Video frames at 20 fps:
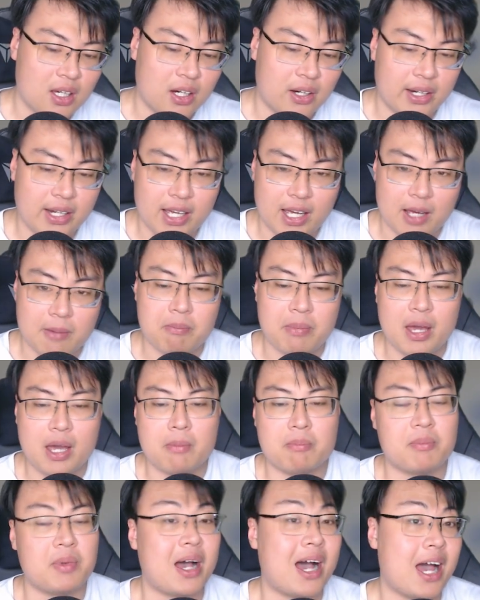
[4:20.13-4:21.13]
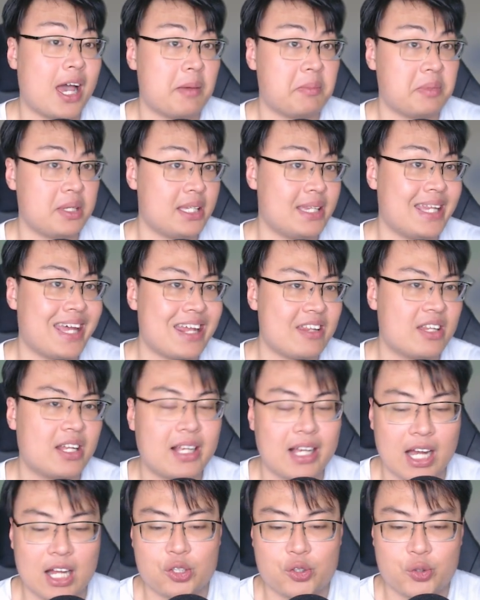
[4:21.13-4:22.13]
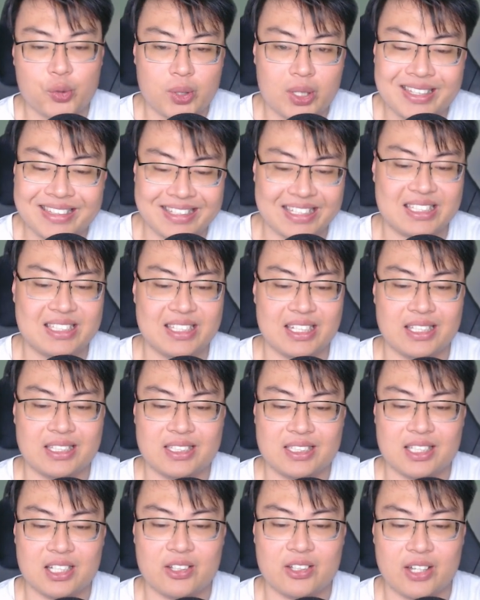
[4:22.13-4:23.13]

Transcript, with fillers: alright, and bam, I'm in another country in this instant.